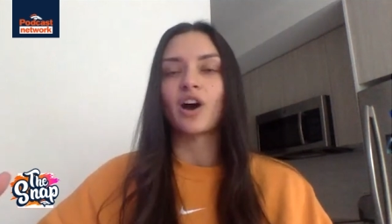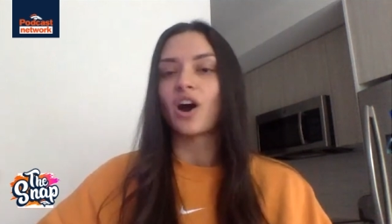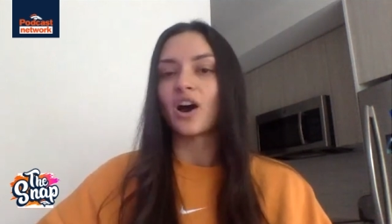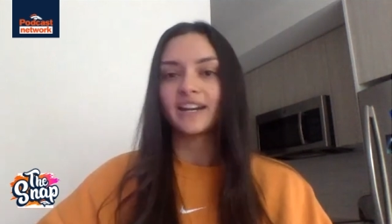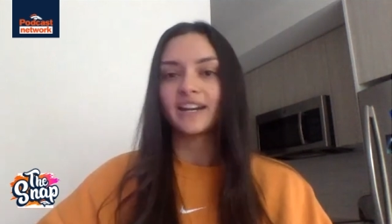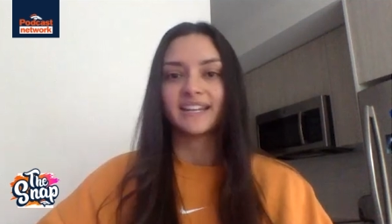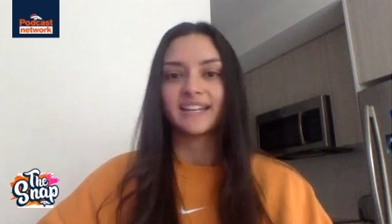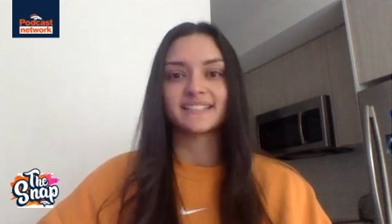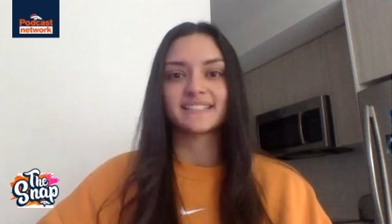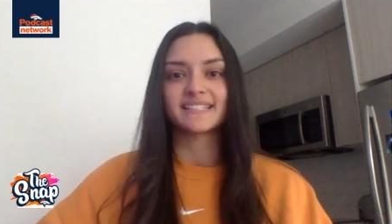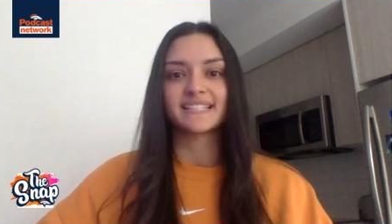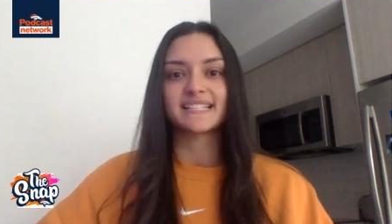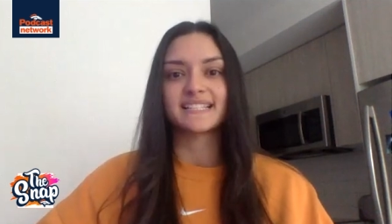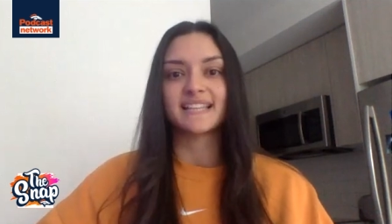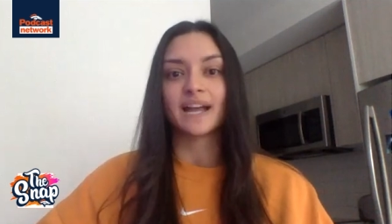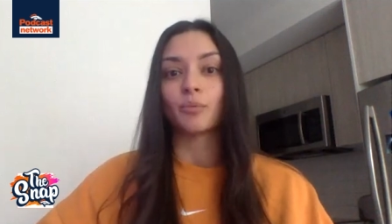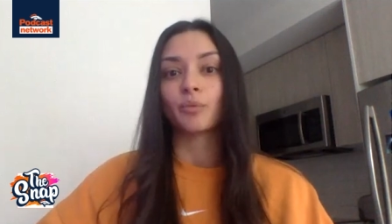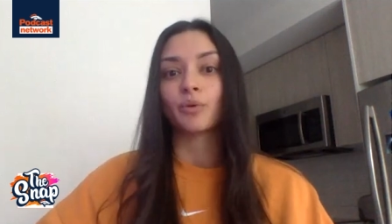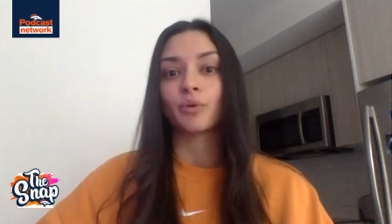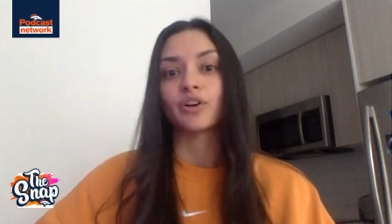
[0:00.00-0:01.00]
audience is
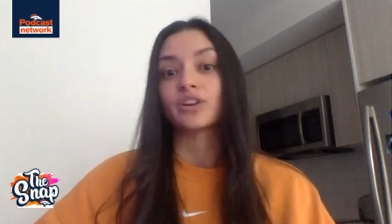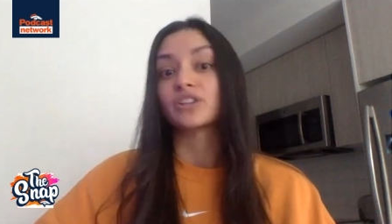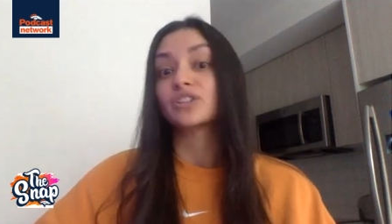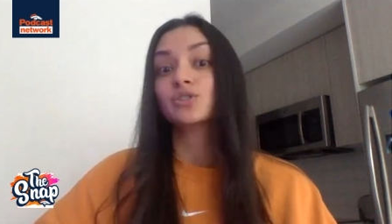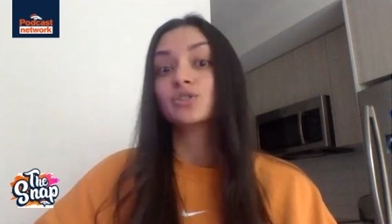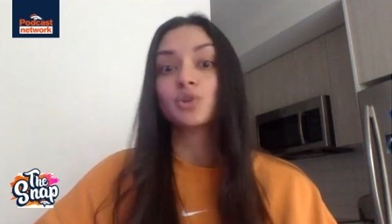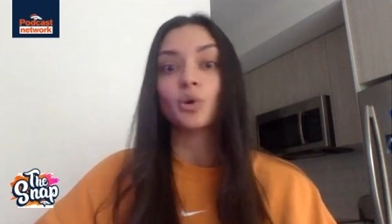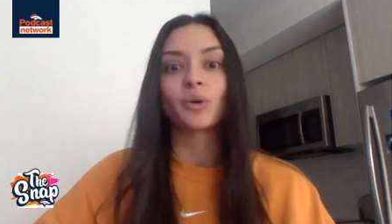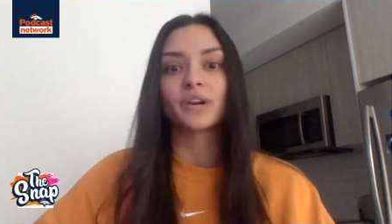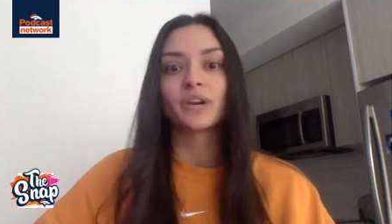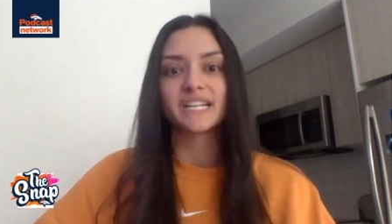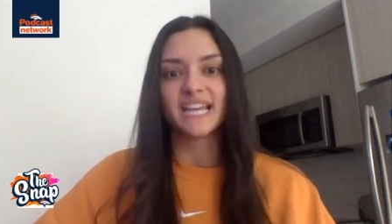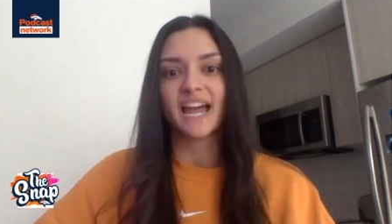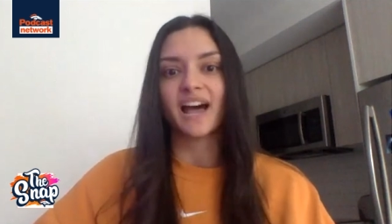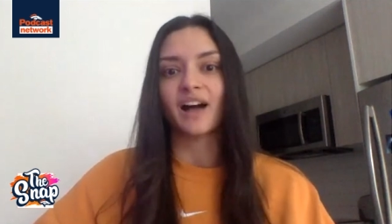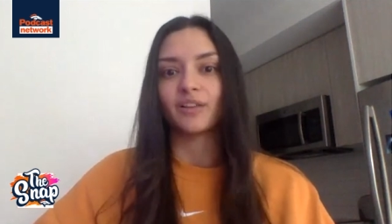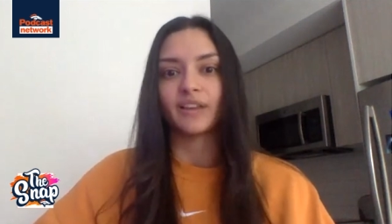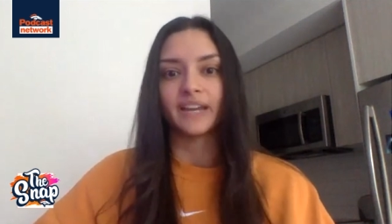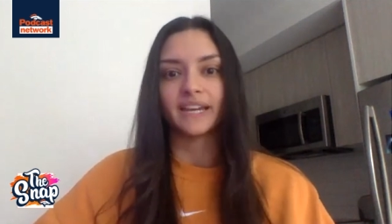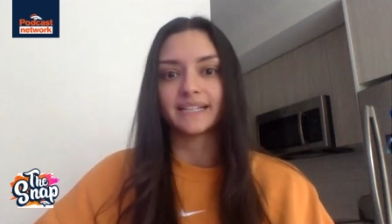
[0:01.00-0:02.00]
that we're a
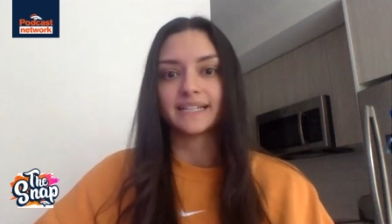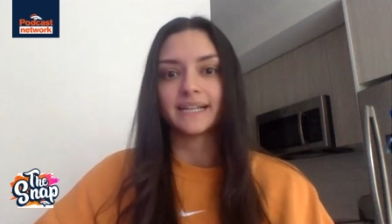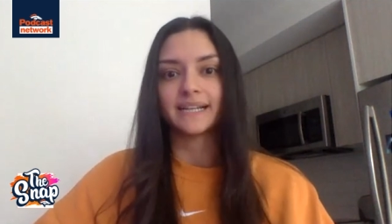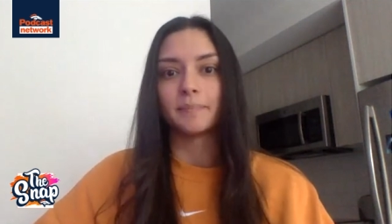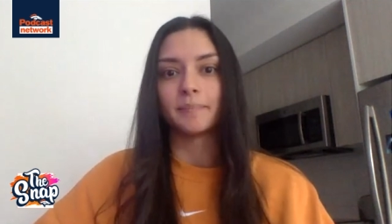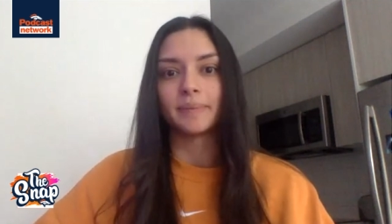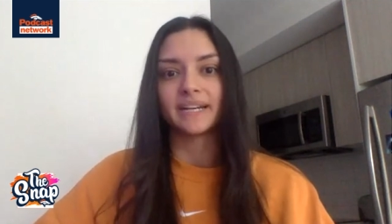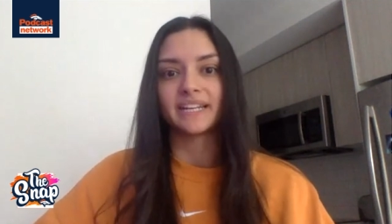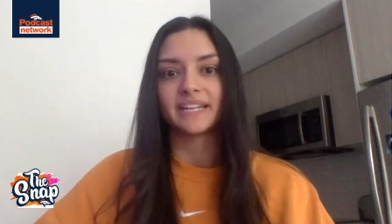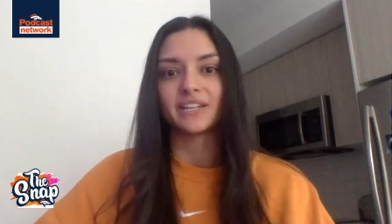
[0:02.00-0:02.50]
storytelling company.